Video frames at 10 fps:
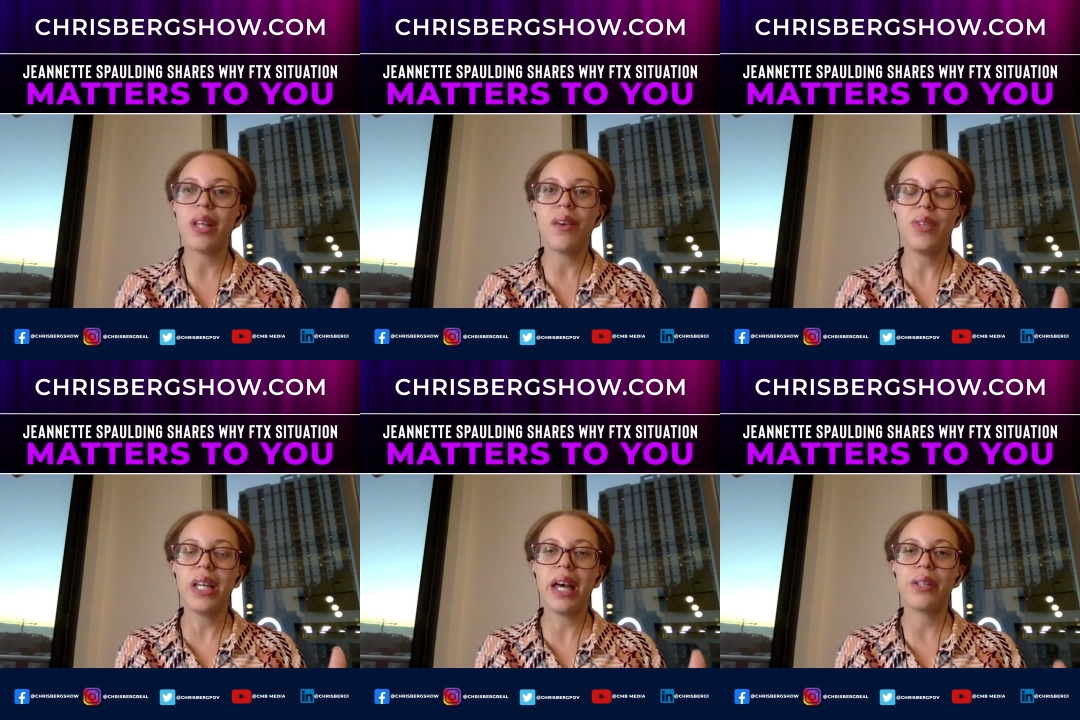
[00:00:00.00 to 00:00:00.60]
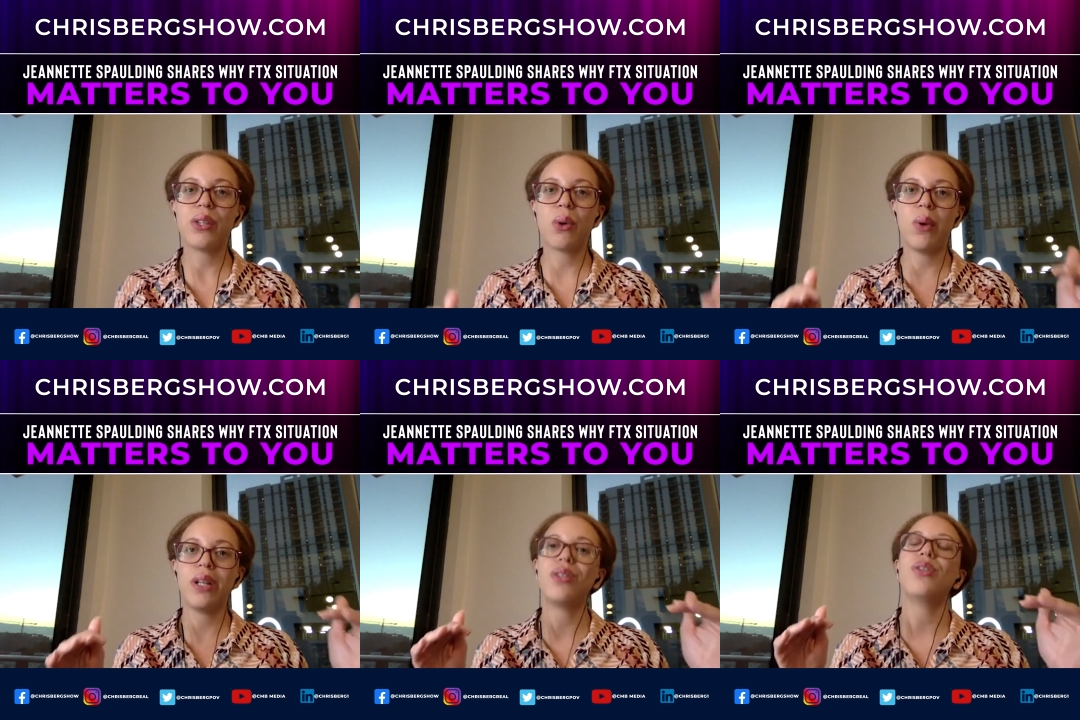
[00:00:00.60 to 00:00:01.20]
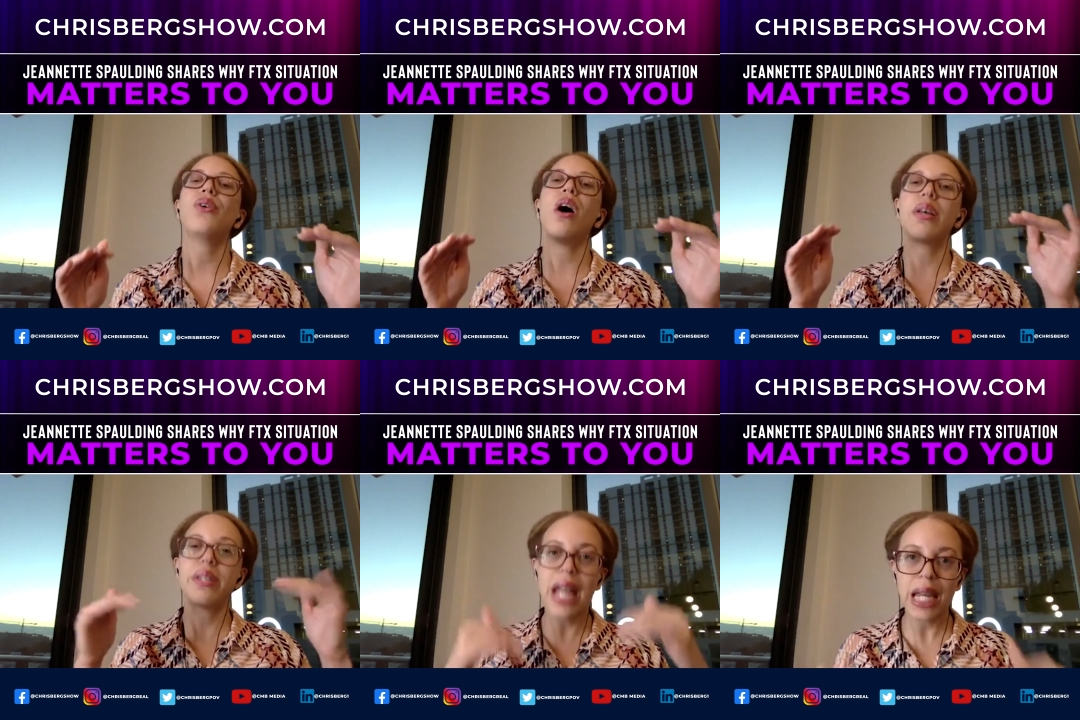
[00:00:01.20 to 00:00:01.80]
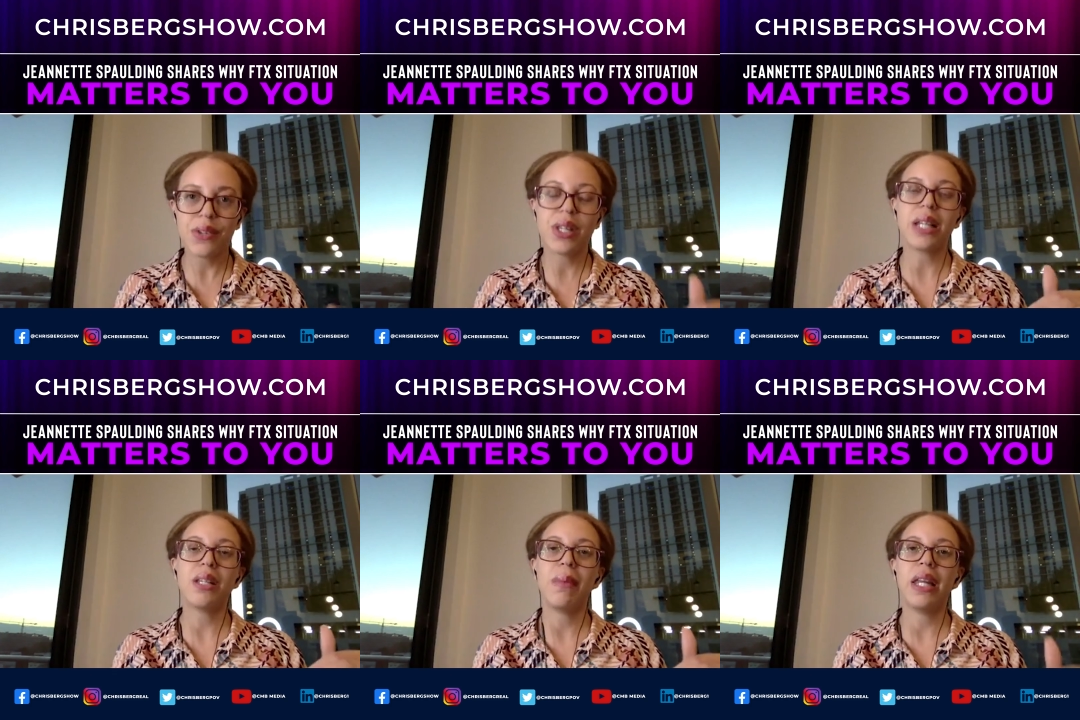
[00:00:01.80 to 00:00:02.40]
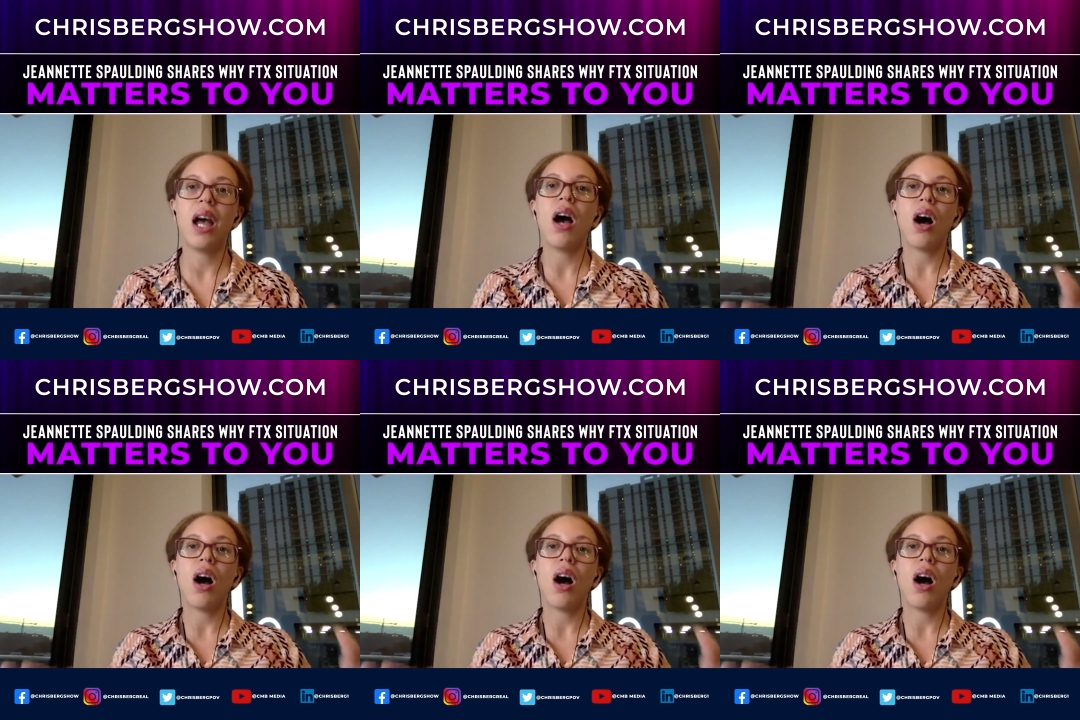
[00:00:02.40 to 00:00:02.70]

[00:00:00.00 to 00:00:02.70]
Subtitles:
FTX is going to cause negative sentiment